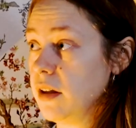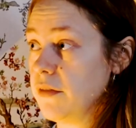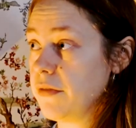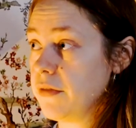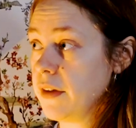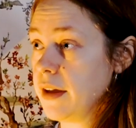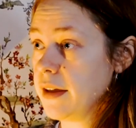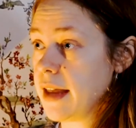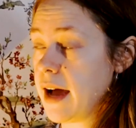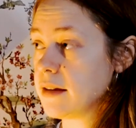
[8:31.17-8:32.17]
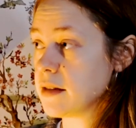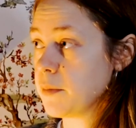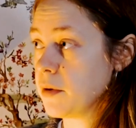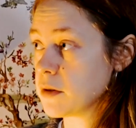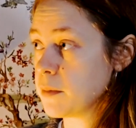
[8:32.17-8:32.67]
of that as I
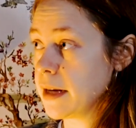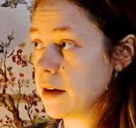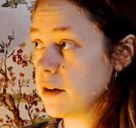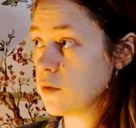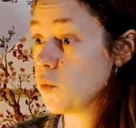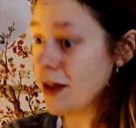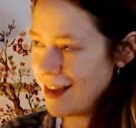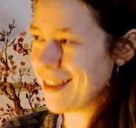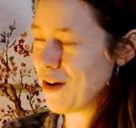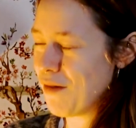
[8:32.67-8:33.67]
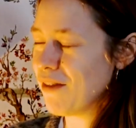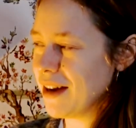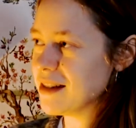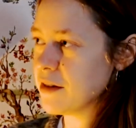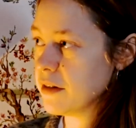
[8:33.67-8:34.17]
possibly could within the
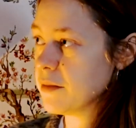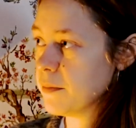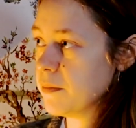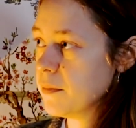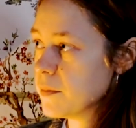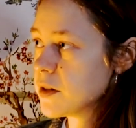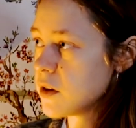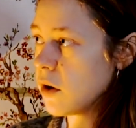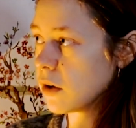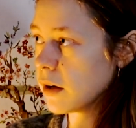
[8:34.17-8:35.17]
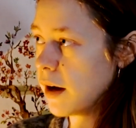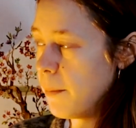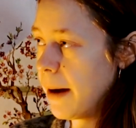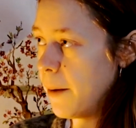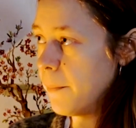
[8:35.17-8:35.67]
confines of a song
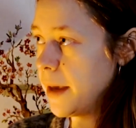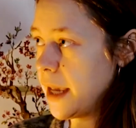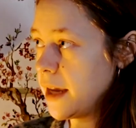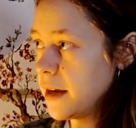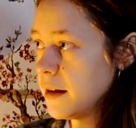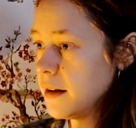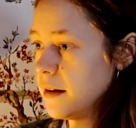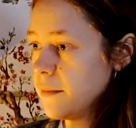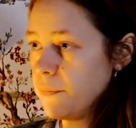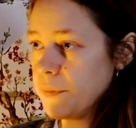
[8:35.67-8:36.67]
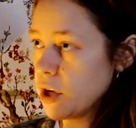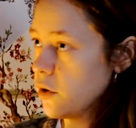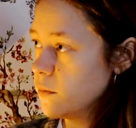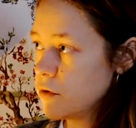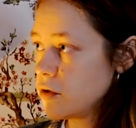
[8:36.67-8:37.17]
about me,
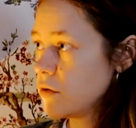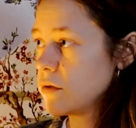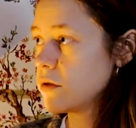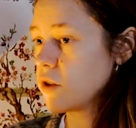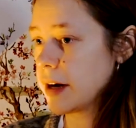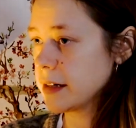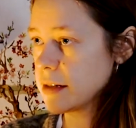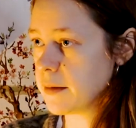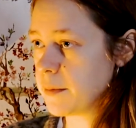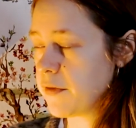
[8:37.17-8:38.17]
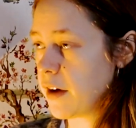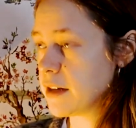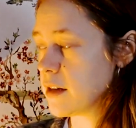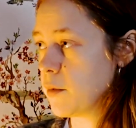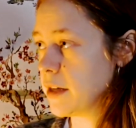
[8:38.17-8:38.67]
trying to
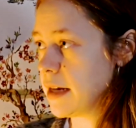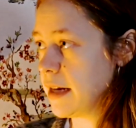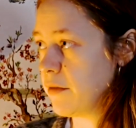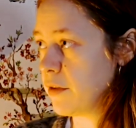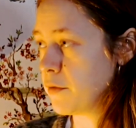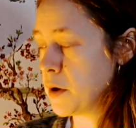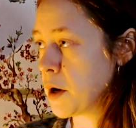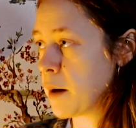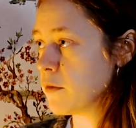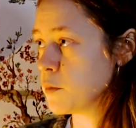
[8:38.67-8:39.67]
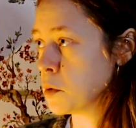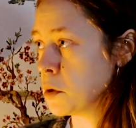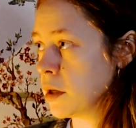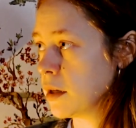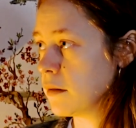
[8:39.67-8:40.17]
find somewhere to live and feel
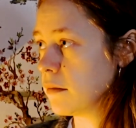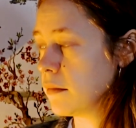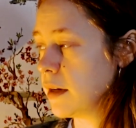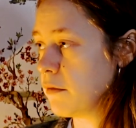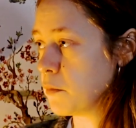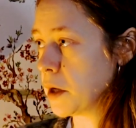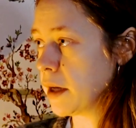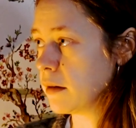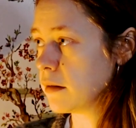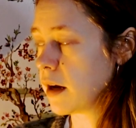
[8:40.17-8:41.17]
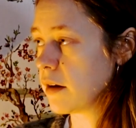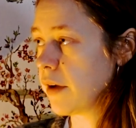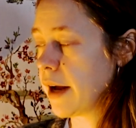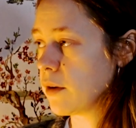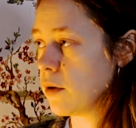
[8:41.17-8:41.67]
comfortable and live my kind
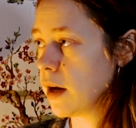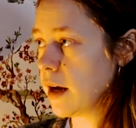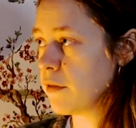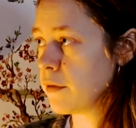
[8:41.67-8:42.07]
of adult life.